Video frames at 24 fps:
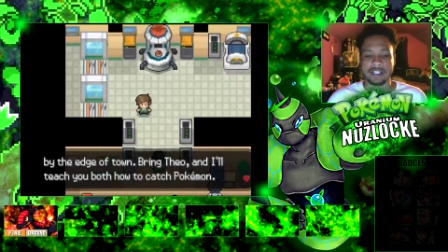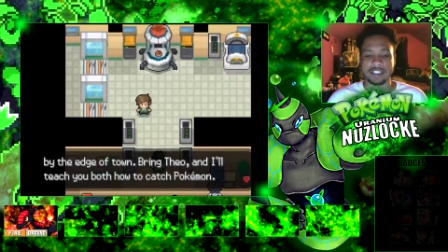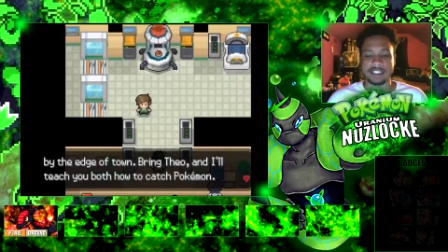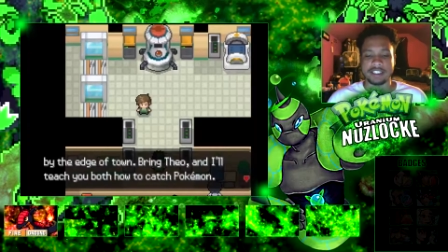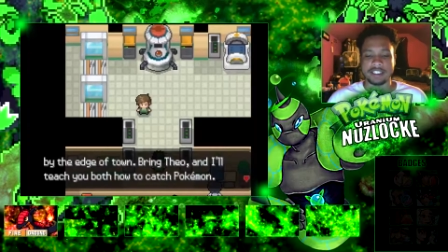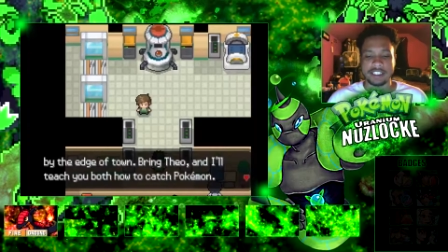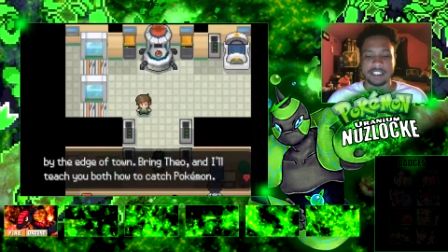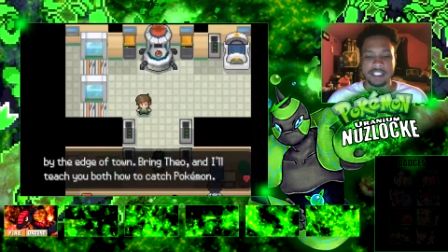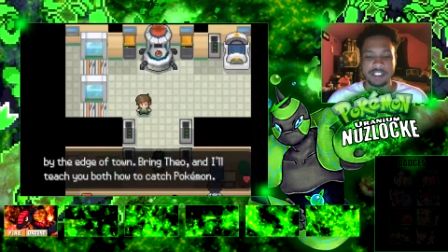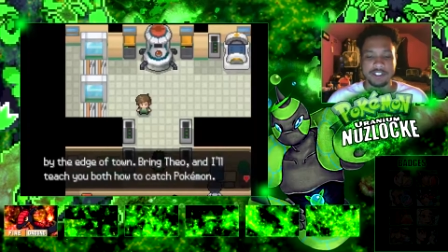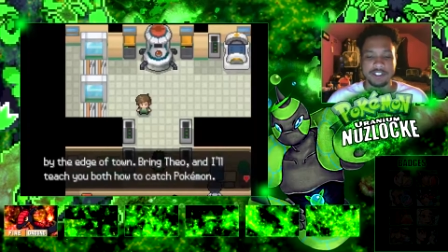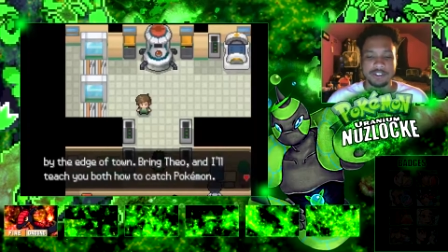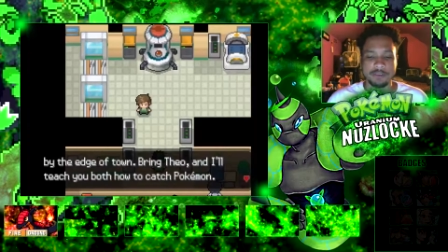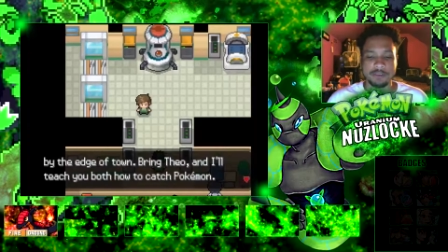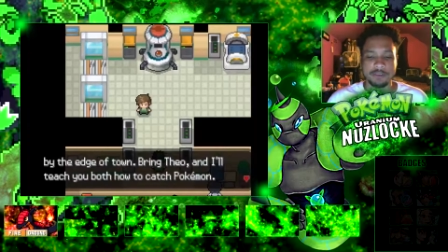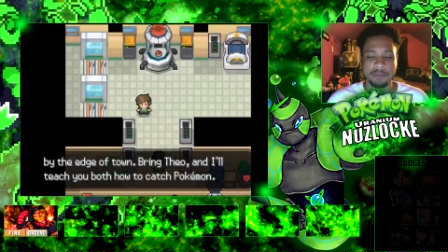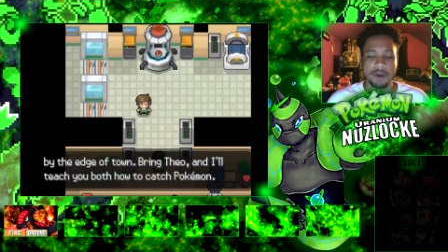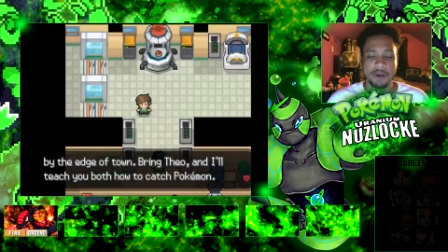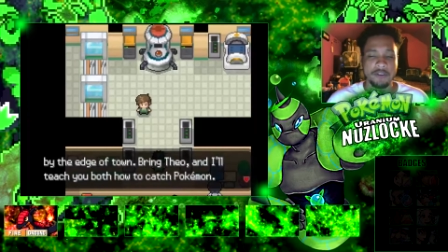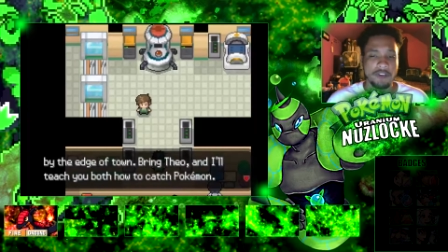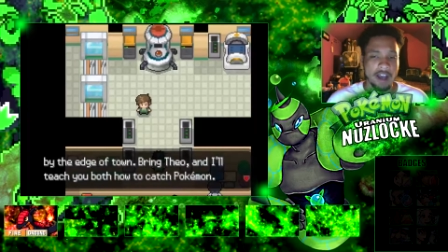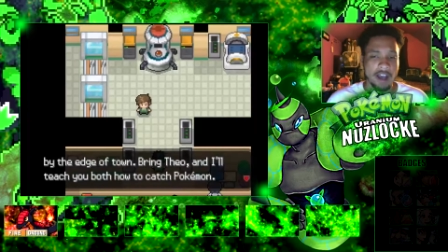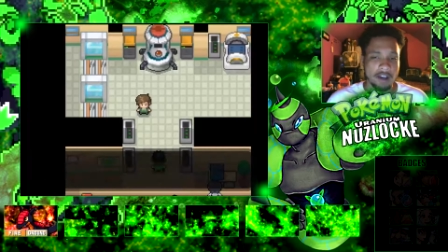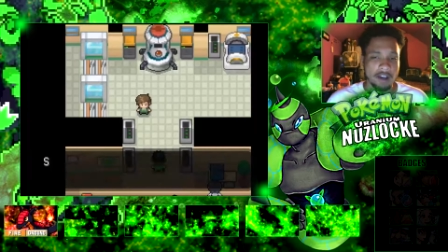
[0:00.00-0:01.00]
teach you
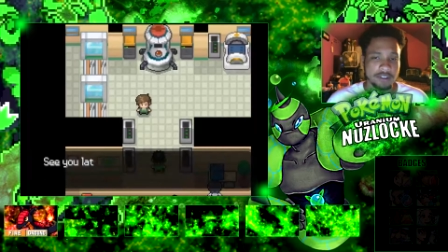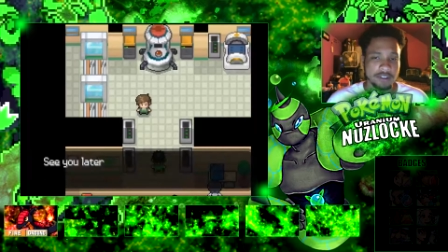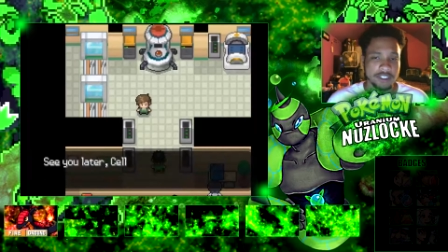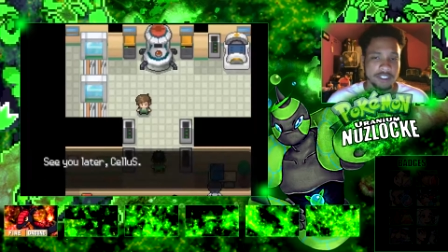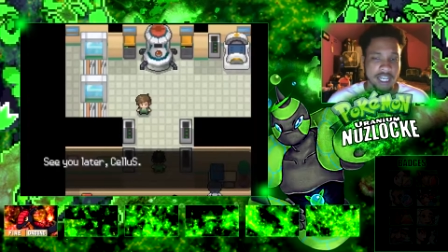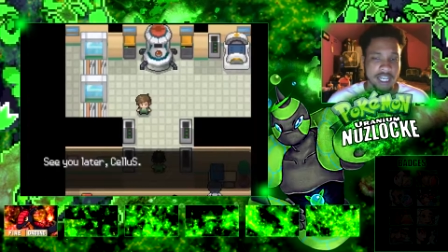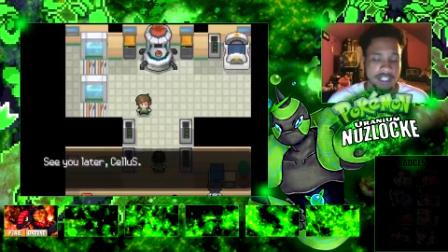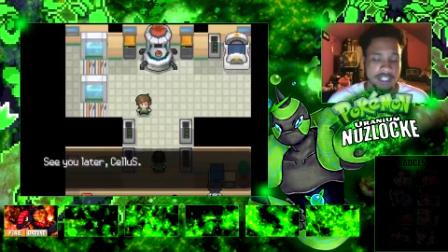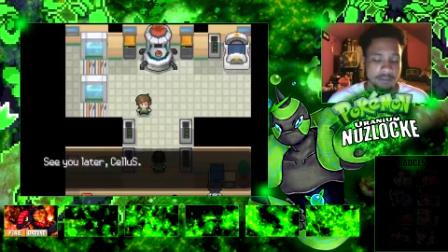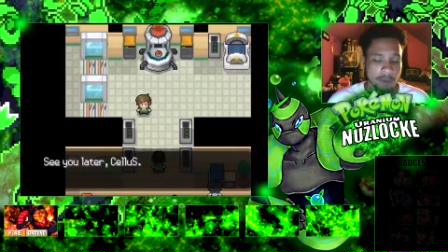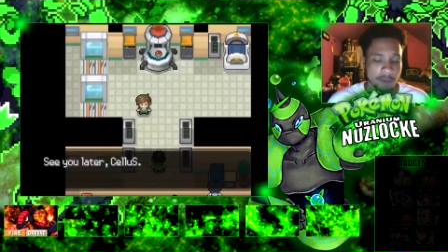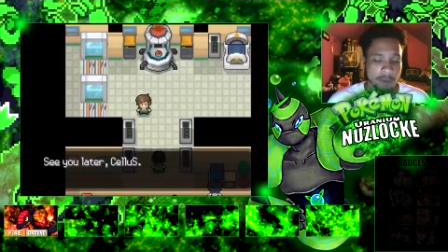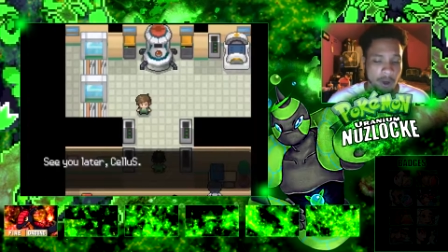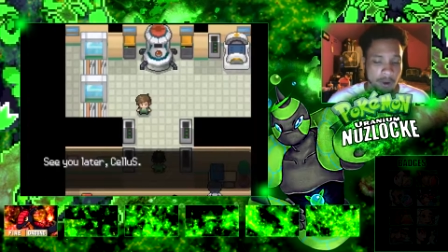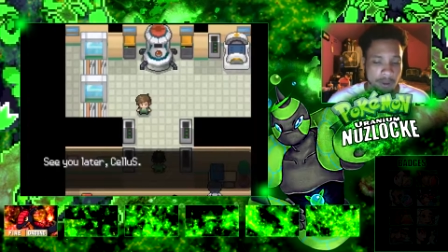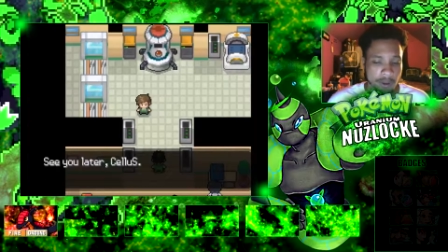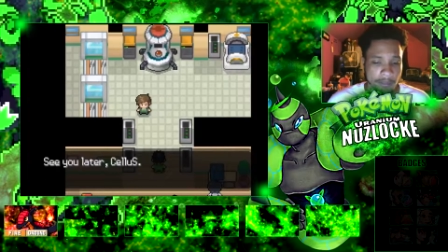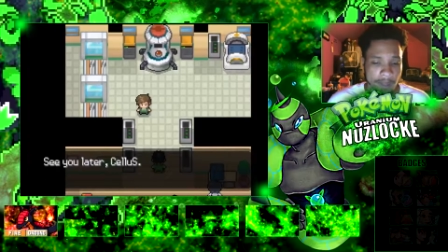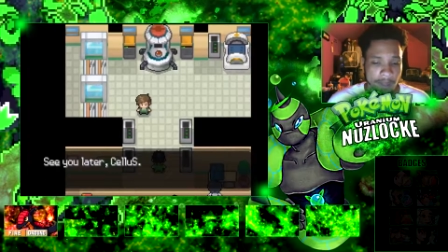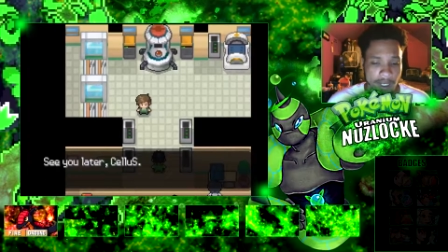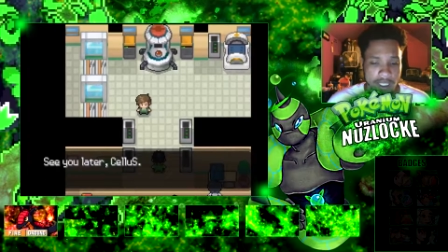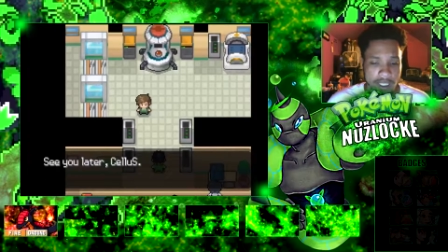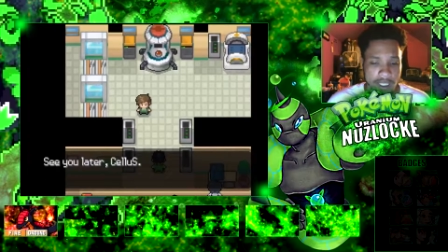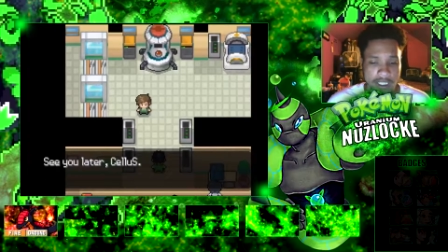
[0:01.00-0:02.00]
both how to catch
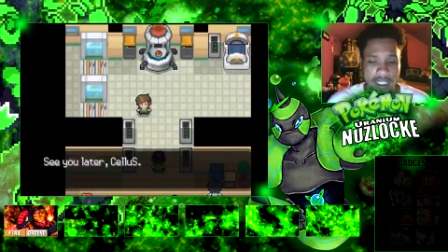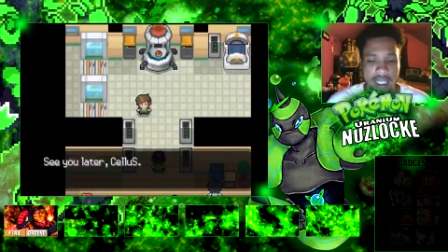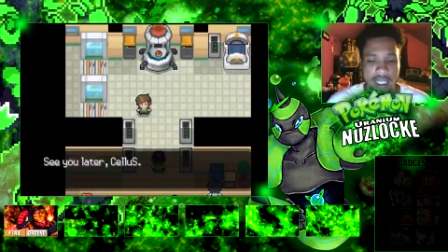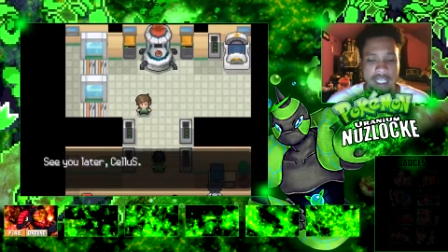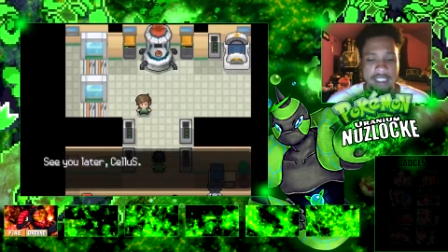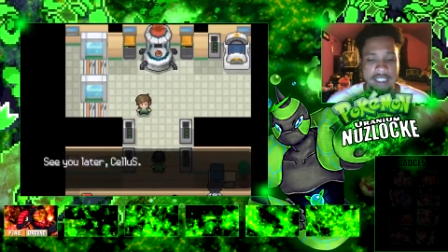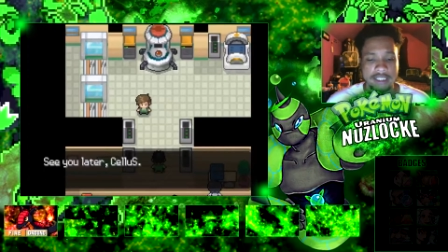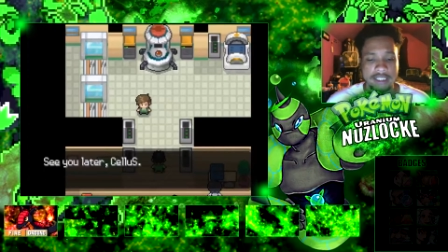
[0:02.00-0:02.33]
Pokemon.